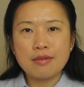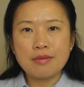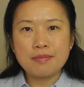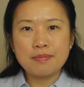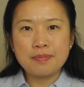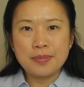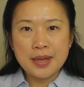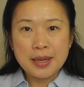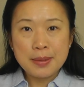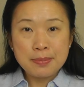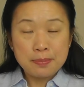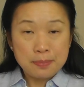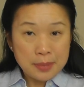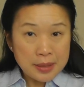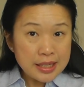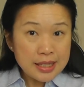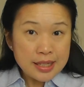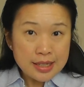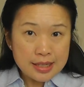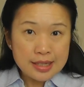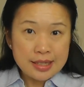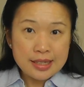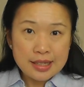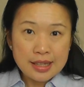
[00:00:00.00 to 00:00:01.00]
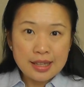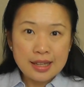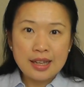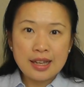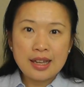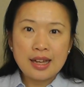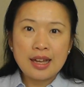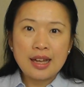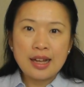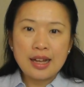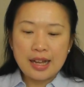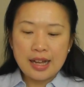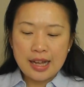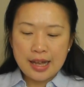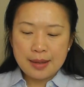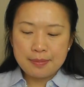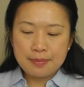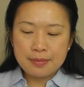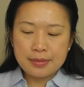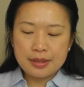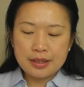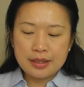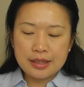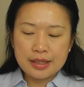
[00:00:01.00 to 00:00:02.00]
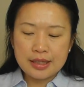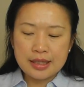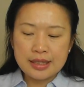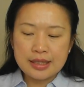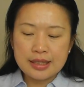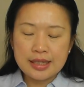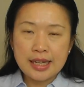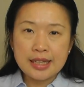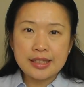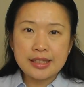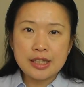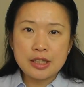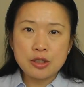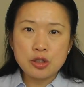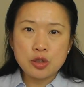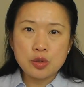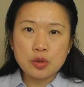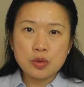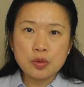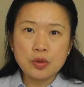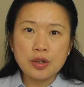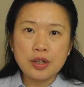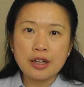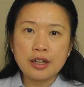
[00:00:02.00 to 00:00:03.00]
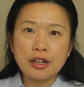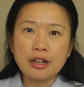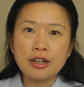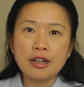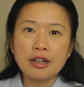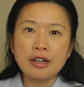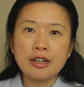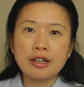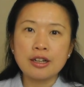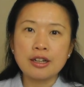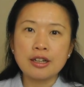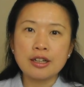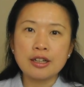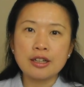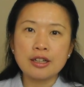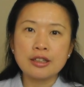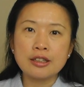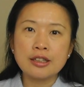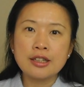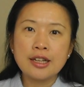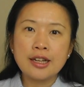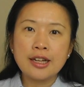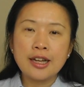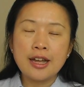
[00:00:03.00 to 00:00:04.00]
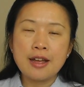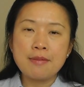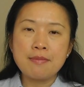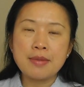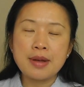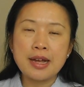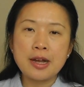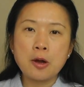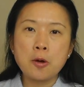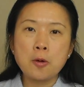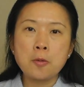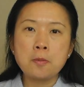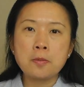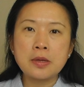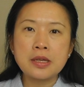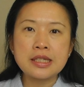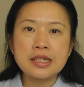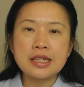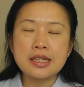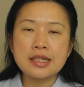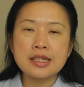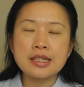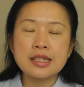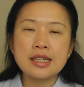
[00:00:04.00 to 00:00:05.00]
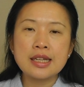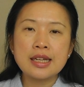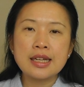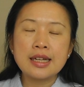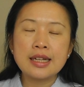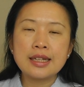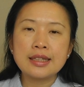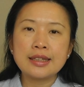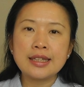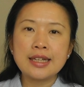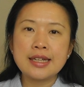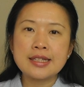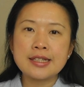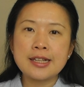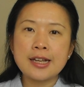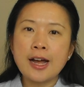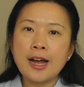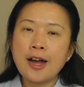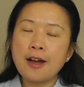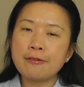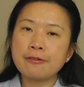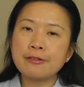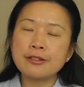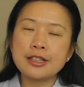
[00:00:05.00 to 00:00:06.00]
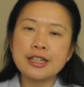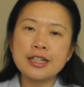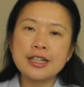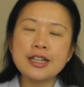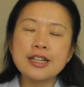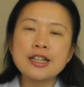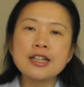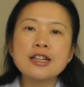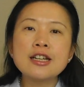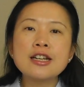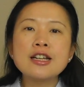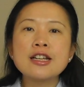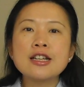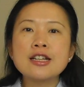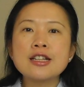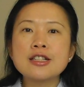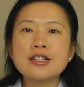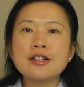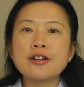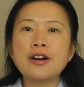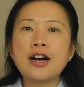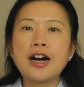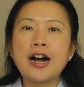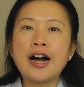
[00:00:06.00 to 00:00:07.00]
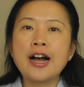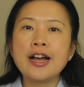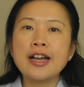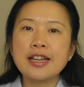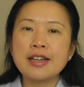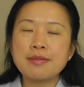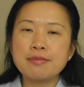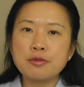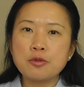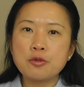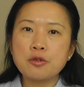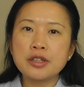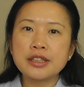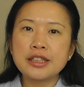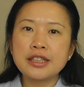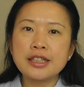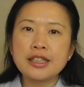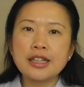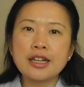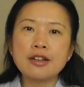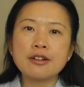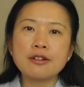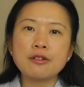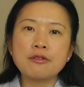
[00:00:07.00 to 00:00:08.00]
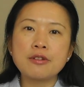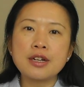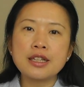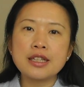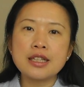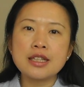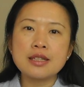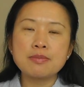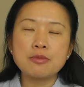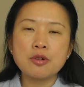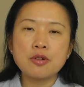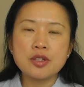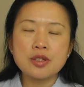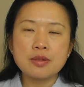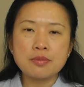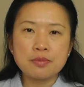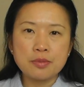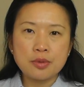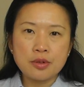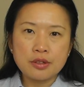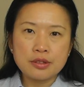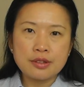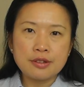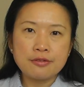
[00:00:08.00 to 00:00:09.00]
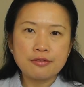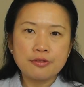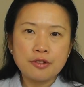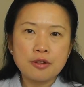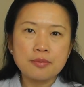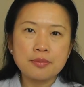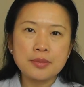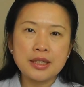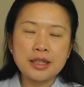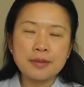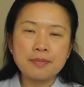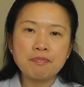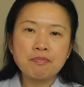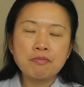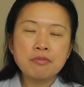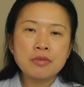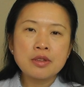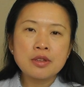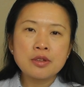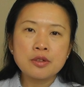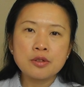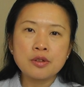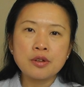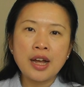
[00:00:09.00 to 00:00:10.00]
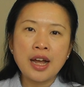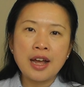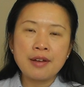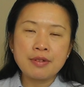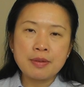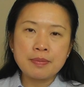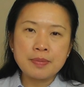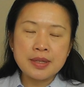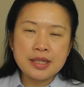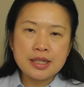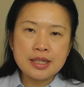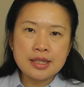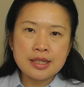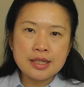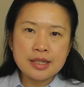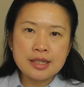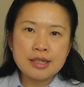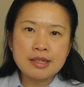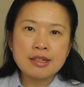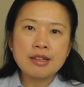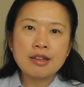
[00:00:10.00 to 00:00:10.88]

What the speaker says: big business. I'm intending to have my own business next half a year. So I am working out what is most important for me to have a business